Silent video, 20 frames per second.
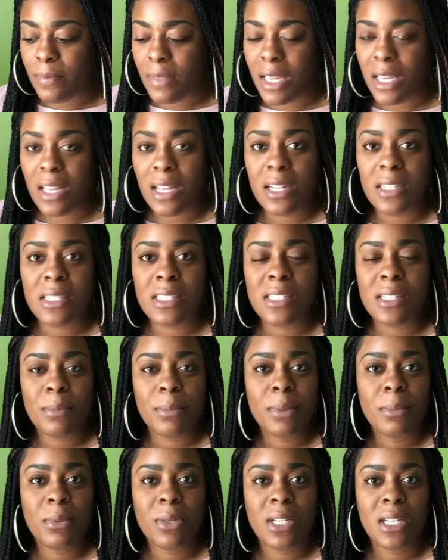And some
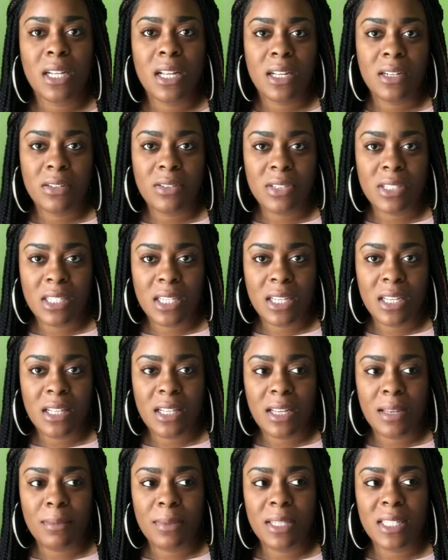people didn't understand
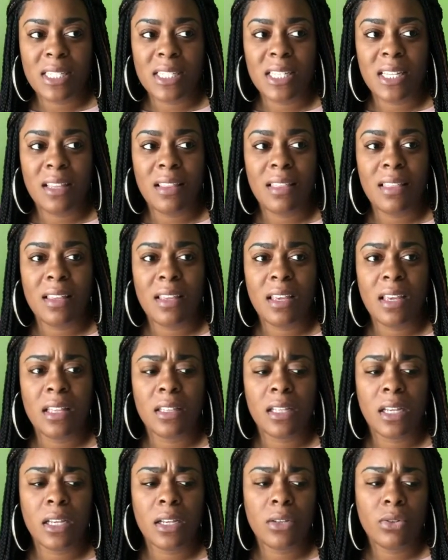that, because they think,
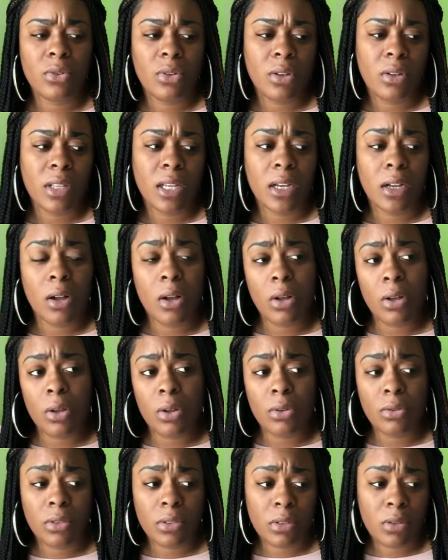like,
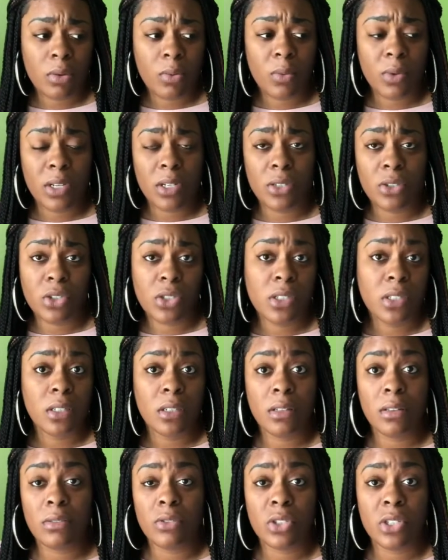oh, what is
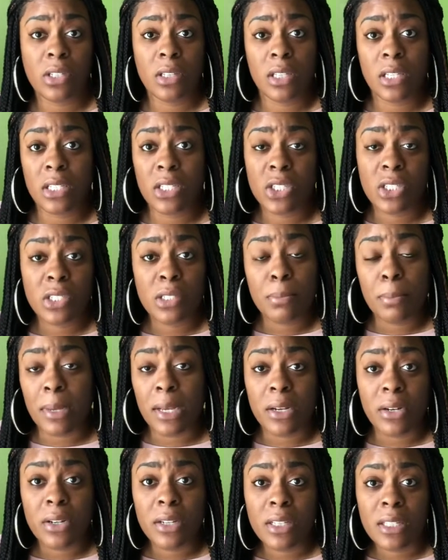she thinks she's
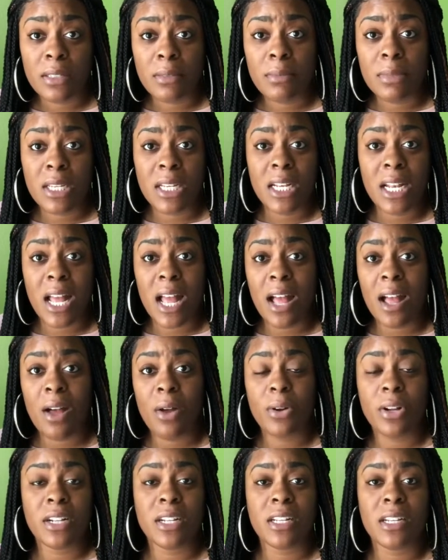better than me
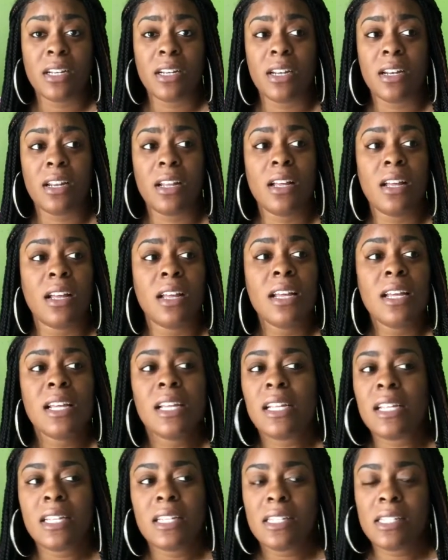now, or da da da da.
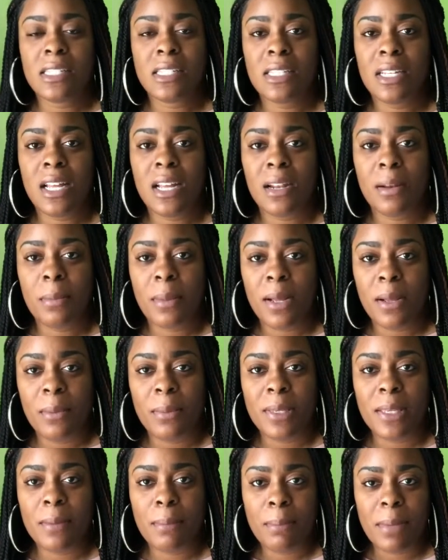And it's not about
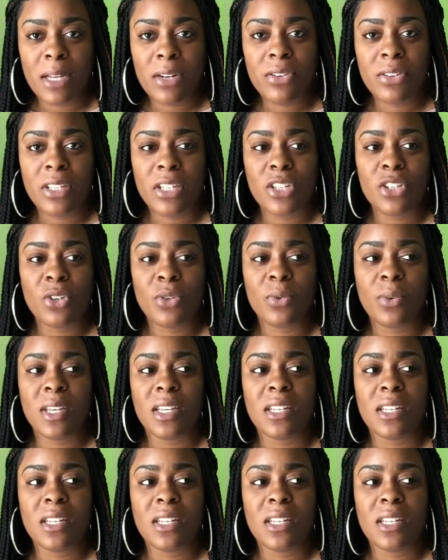being better than you.